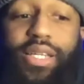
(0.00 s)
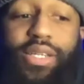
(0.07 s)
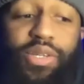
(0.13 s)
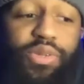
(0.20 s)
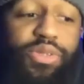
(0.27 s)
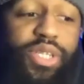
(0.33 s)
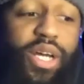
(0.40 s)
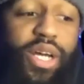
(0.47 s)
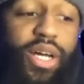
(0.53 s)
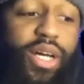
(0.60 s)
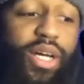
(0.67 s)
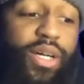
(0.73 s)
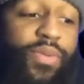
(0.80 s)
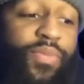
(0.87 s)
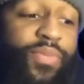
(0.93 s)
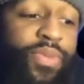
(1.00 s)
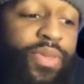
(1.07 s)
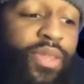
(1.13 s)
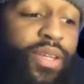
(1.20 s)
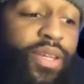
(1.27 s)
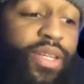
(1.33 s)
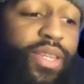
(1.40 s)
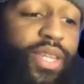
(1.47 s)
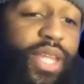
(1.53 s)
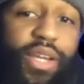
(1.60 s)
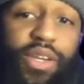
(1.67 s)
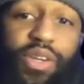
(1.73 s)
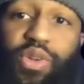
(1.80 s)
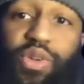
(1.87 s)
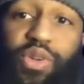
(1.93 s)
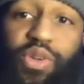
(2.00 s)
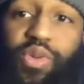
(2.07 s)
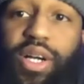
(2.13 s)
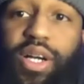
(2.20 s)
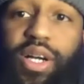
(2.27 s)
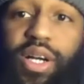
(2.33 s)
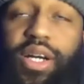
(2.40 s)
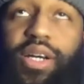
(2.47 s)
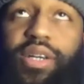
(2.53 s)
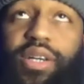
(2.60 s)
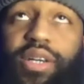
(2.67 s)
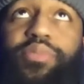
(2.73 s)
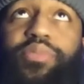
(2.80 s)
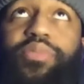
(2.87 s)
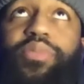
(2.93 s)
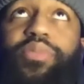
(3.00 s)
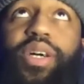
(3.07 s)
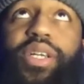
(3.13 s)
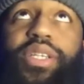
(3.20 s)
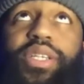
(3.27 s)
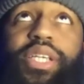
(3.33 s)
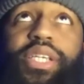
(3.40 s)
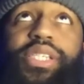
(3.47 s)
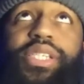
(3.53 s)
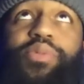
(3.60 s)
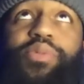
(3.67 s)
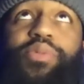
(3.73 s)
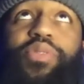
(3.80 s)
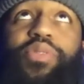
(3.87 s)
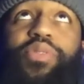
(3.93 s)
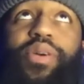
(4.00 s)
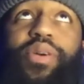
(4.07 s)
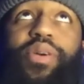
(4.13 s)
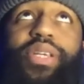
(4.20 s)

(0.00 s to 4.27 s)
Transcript: new uh that new uh, uh DC movie, bro.